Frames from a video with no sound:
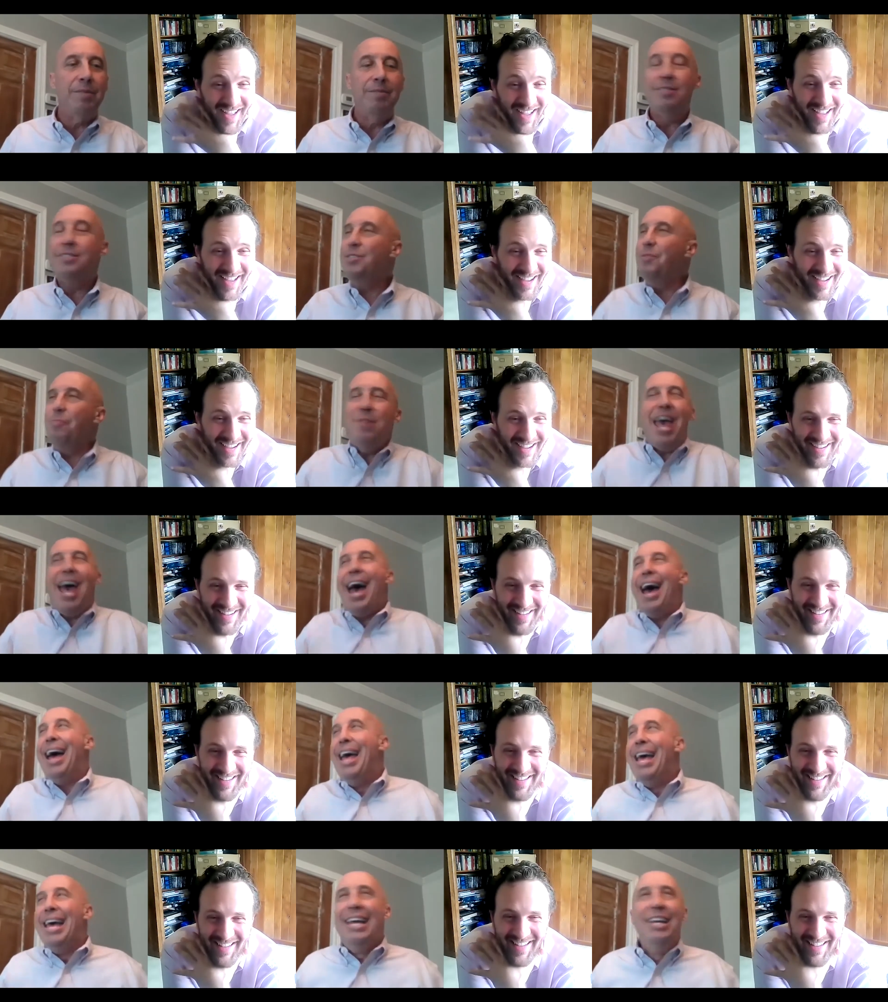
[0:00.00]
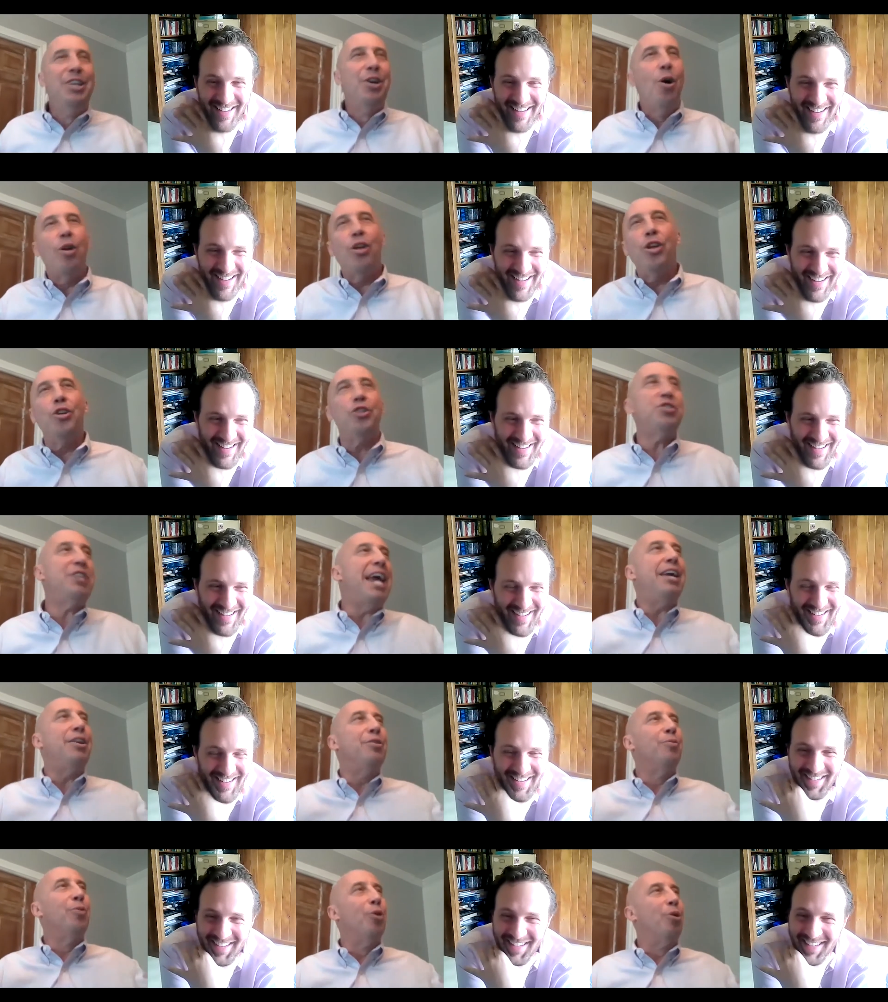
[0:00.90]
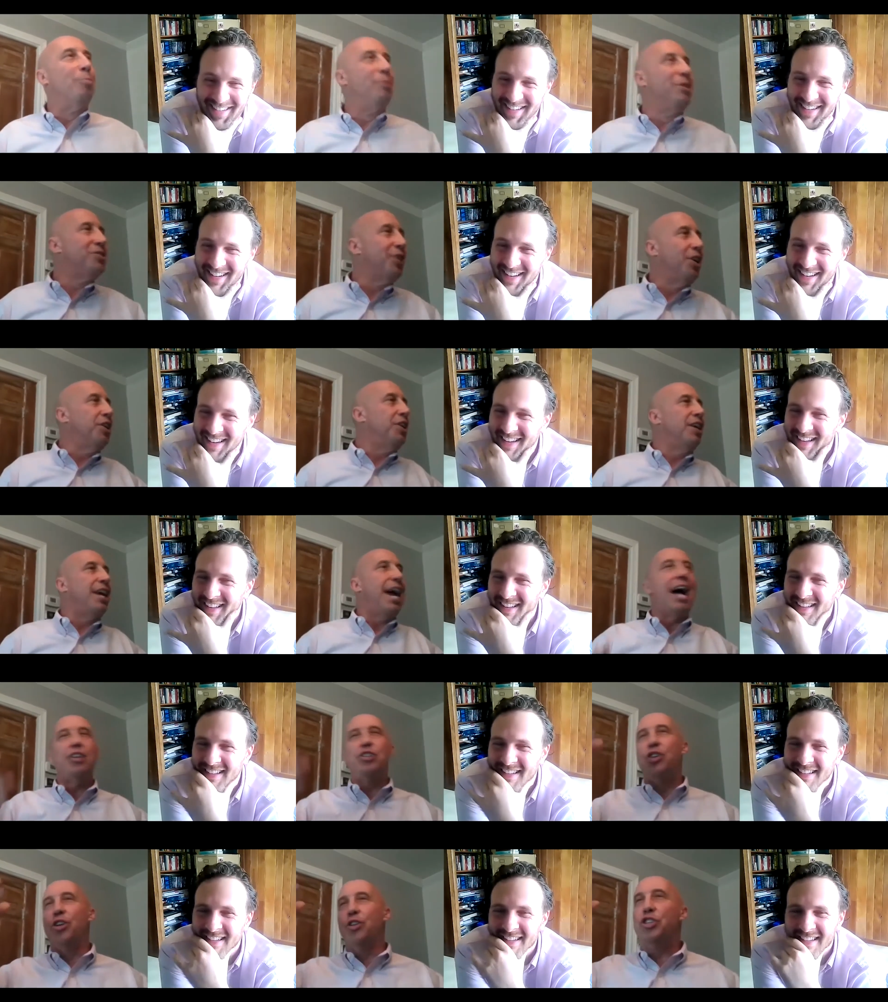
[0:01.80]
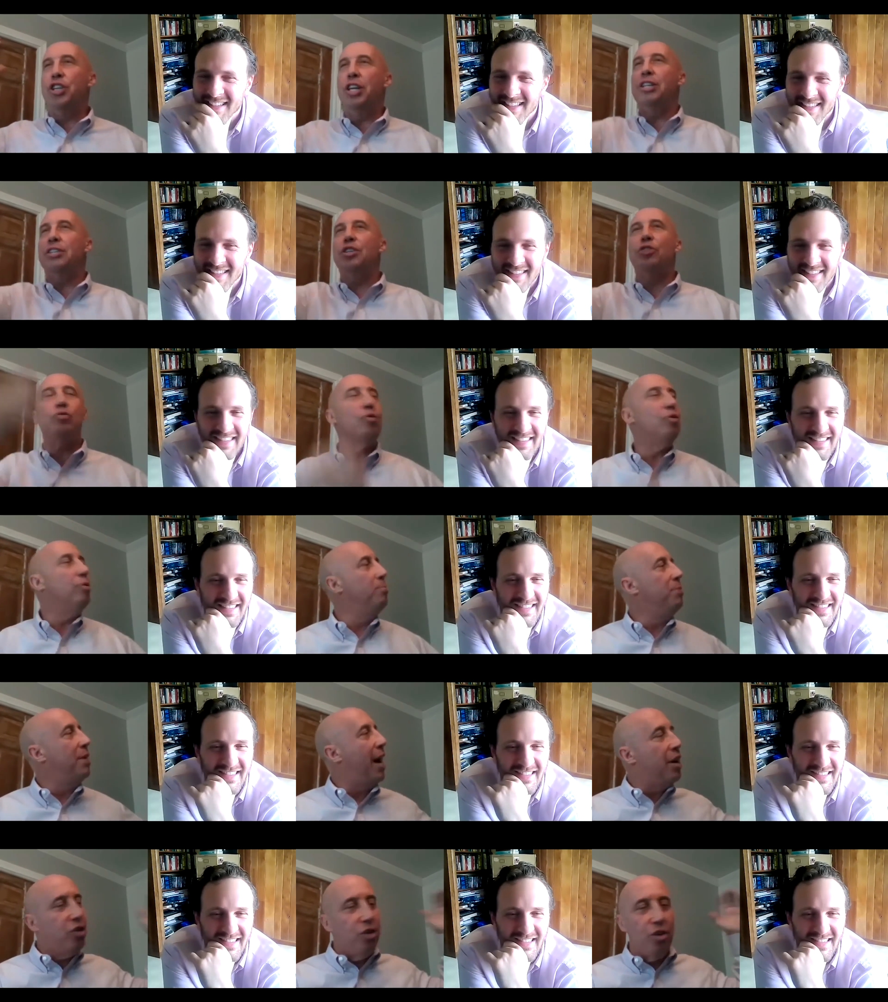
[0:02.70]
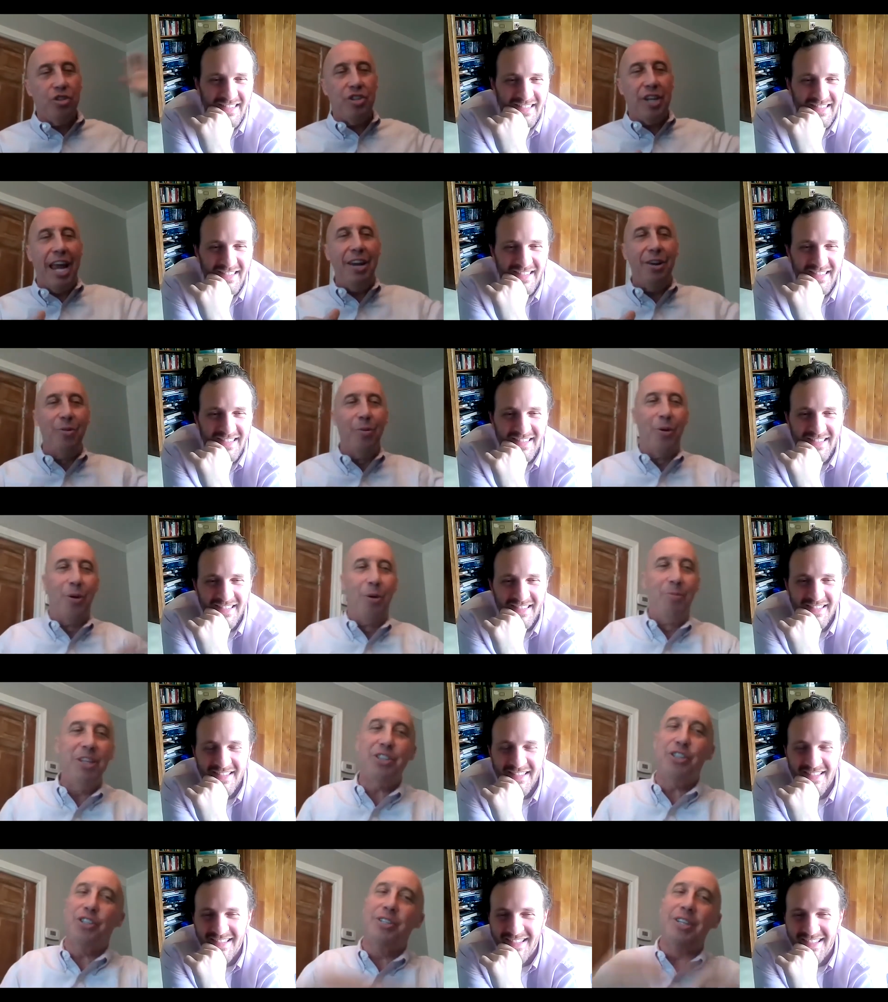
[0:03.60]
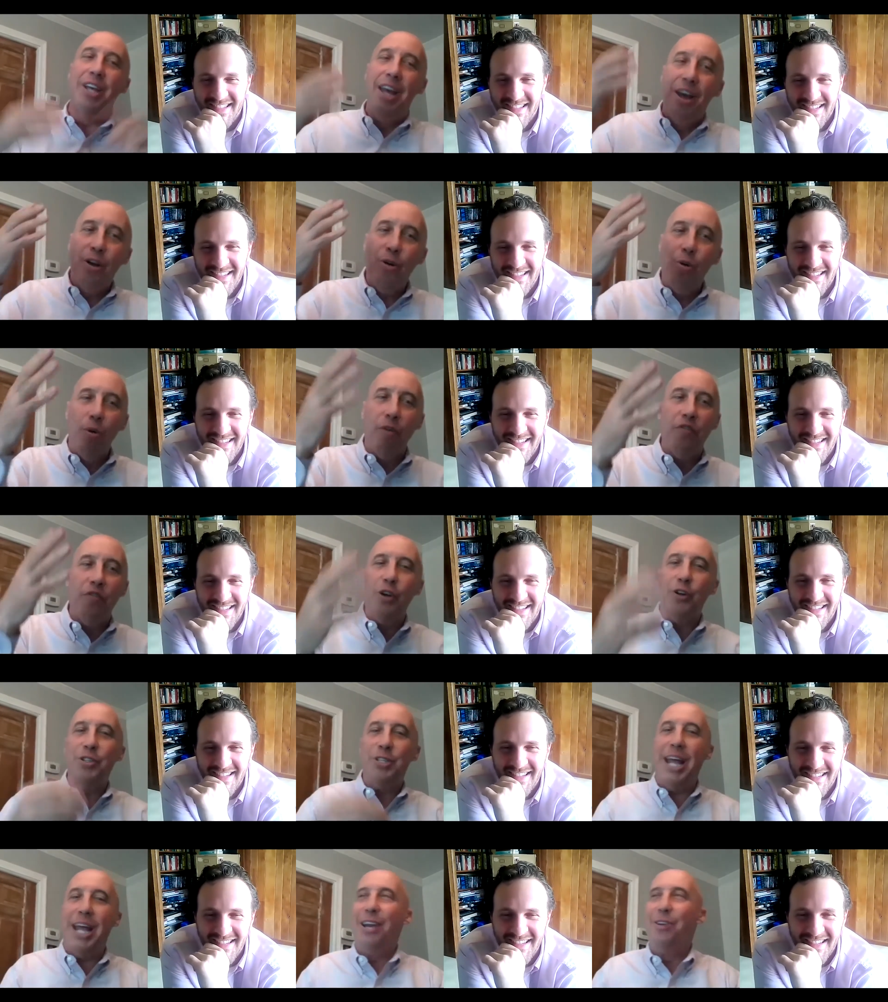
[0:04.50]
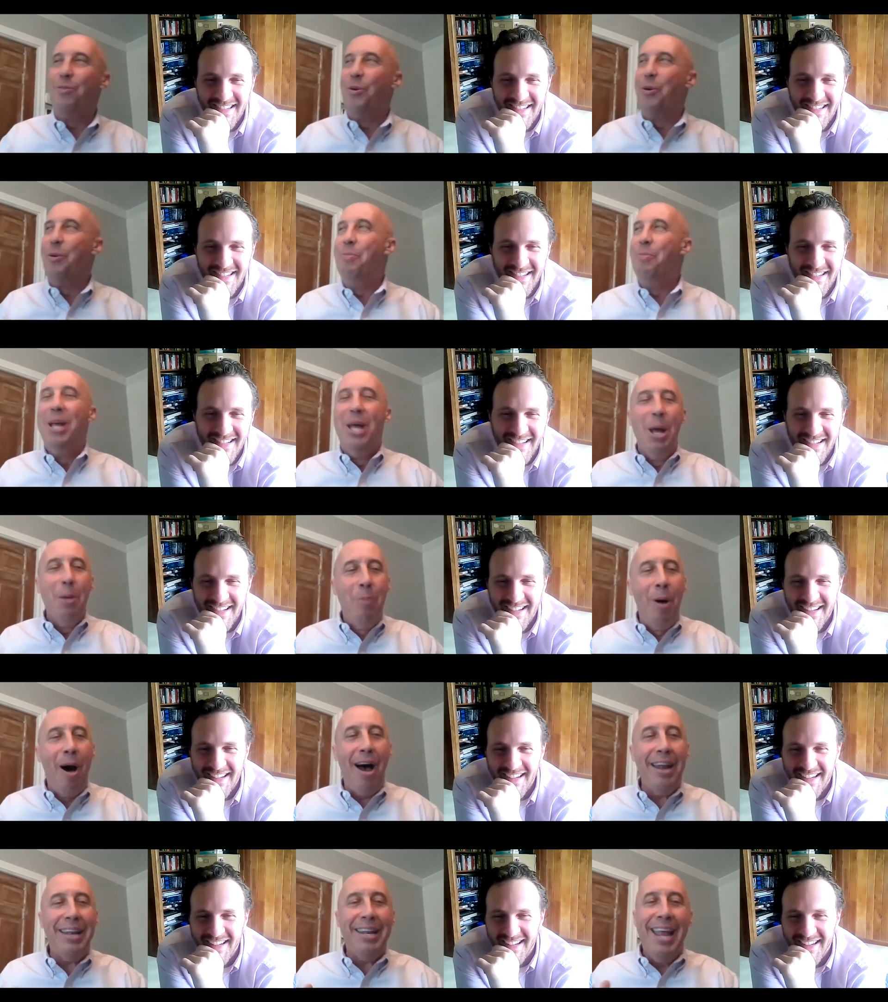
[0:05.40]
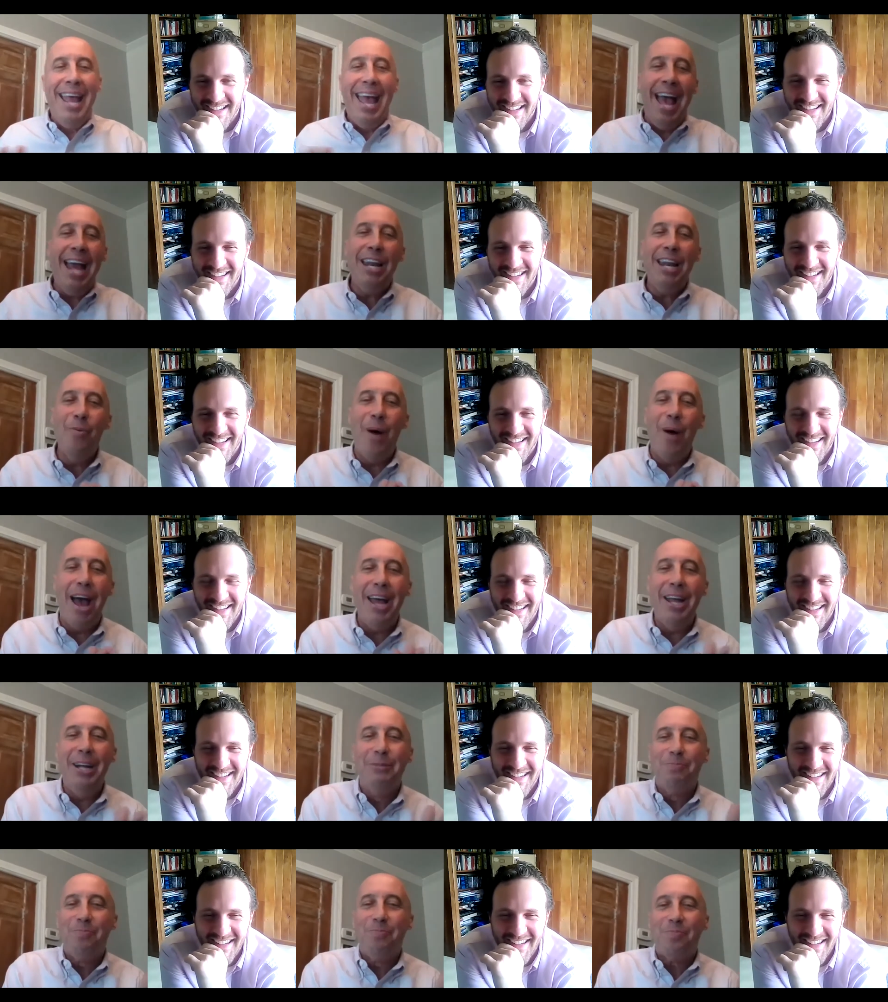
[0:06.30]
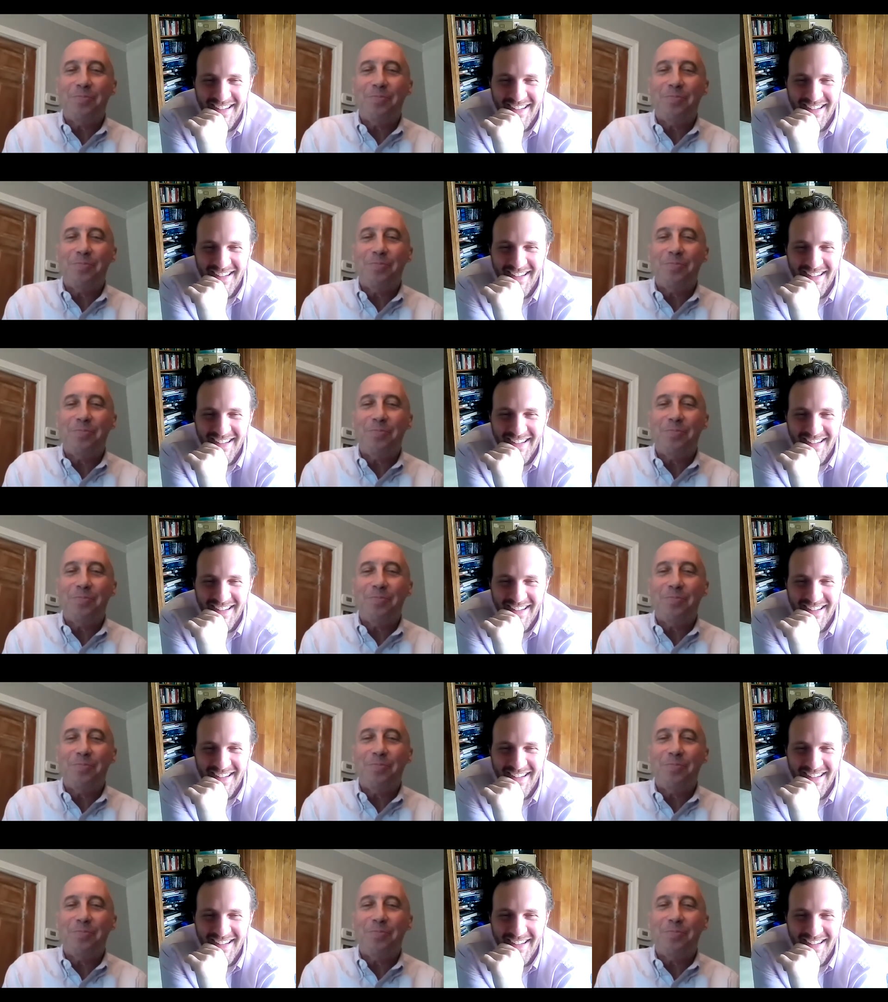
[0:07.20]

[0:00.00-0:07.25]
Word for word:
Speaker 1: So yeah, you go to your Satan room. It's like you got your Jesus room, you got your Satan room. This is cool for your Satan room. But anyway,